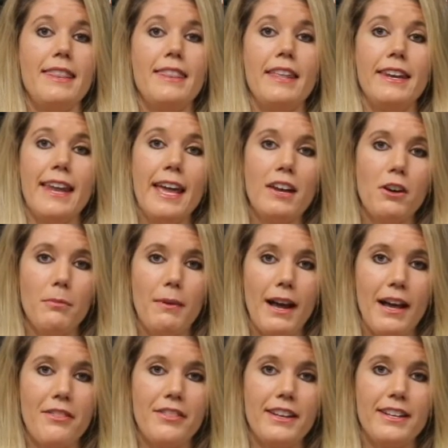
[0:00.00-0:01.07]
The nano
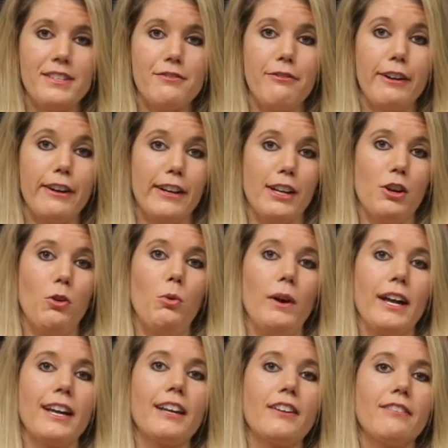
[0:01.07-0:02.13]
bath is very
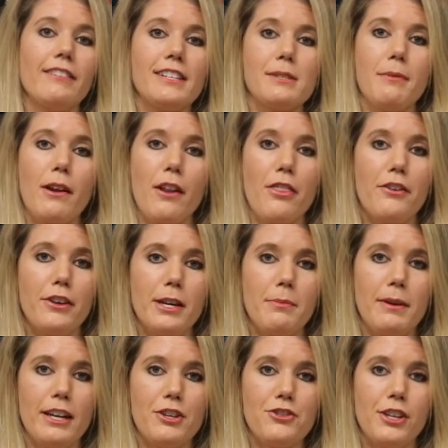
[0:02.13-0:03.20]
quick. It's about a
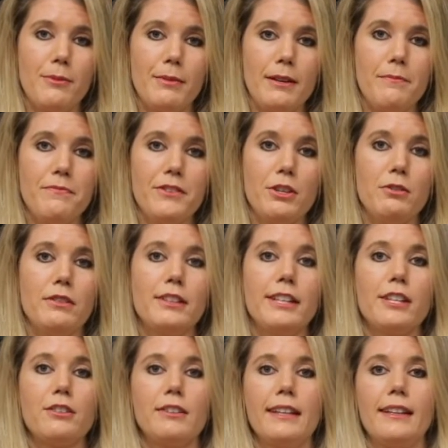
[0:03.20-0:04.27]
30-minute treatment. You
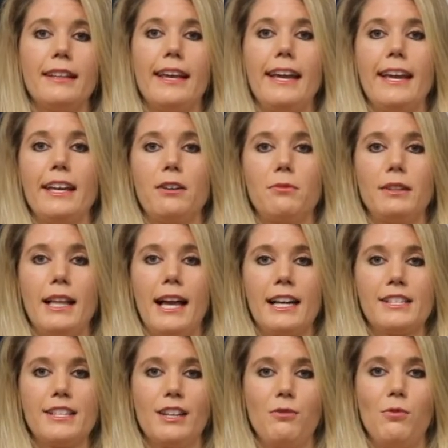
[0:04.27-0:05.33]
literally lay in a
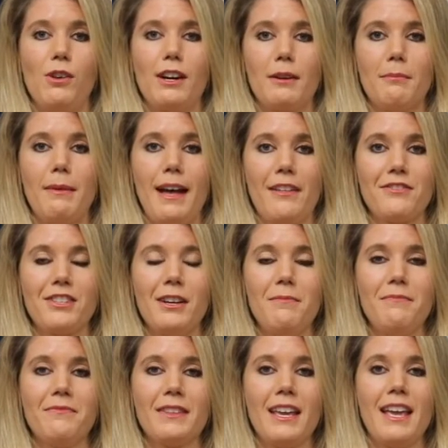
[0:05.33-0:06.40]
relaxing warm bathtub
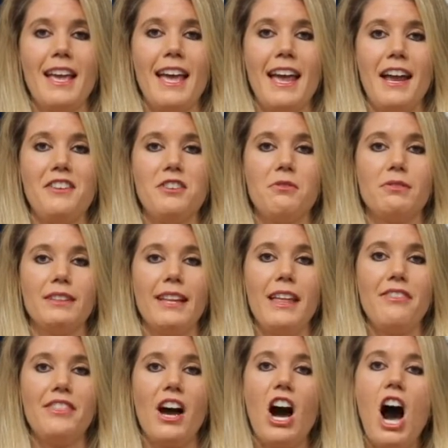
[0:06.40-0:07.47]
and you
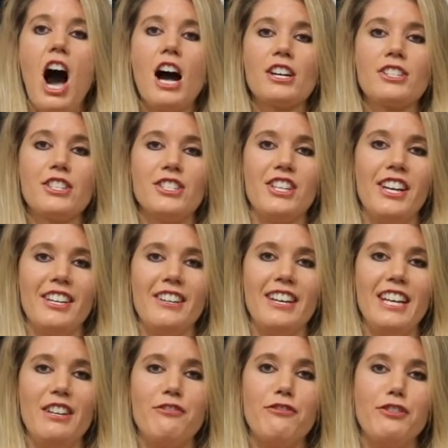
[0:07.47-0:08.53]
let the oxygen
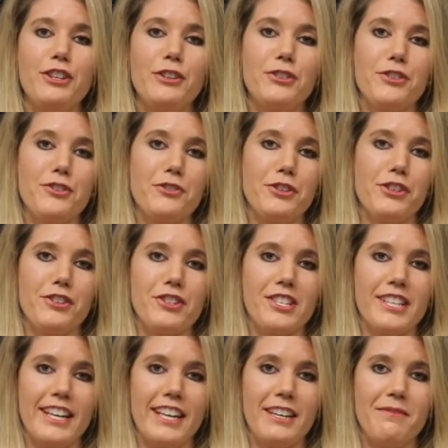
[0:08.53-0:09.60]
infuse through your
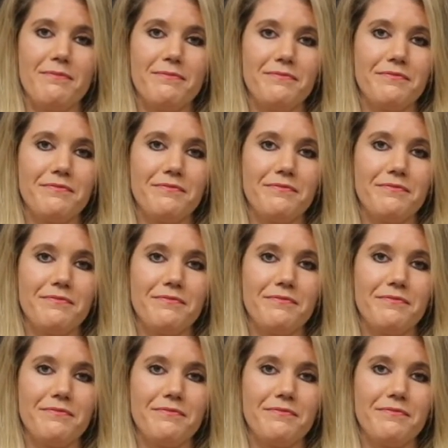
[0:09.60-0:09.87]
skin.